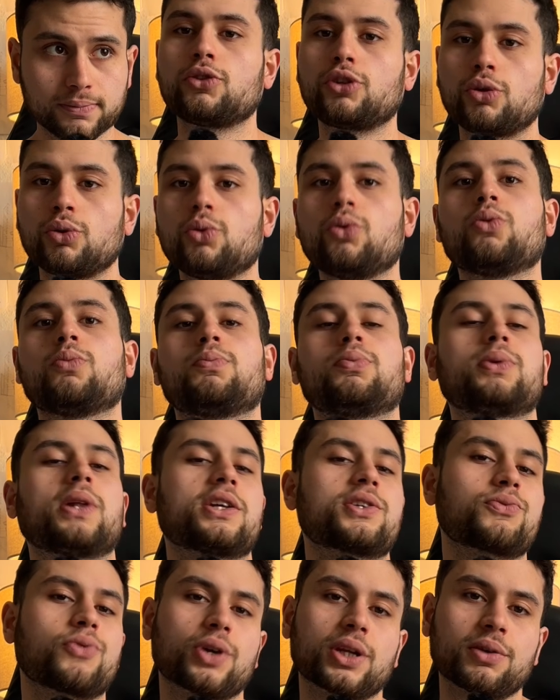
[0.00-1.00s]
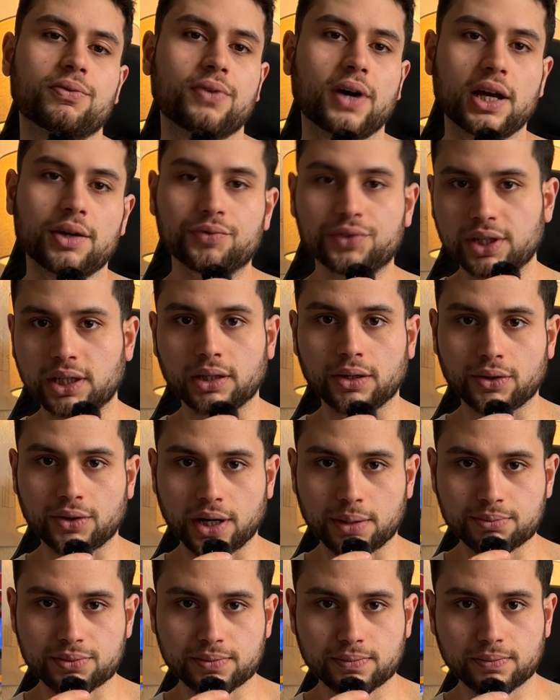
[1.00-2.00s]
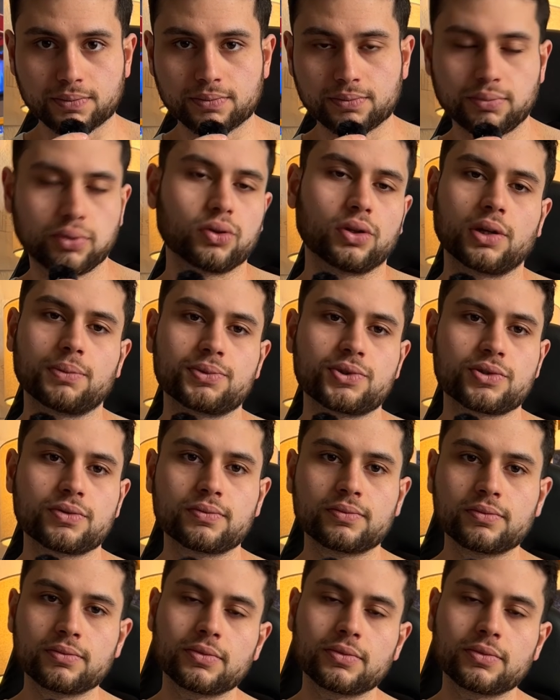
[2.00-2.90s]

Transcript: to plus 45 kilogram pull-ups,